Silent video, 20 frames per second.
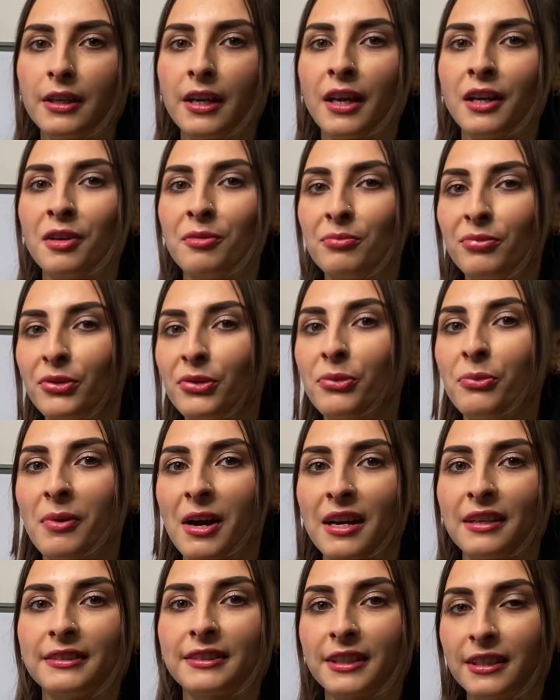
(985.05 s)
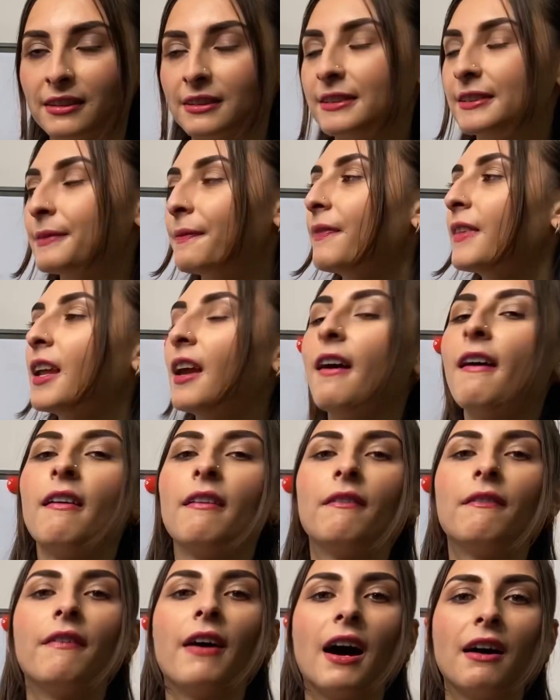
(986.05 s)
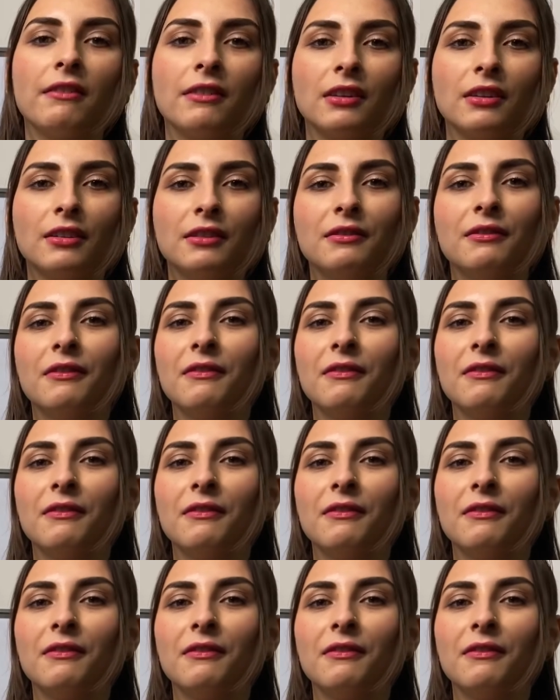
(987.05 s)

and improve my skills. Vowel.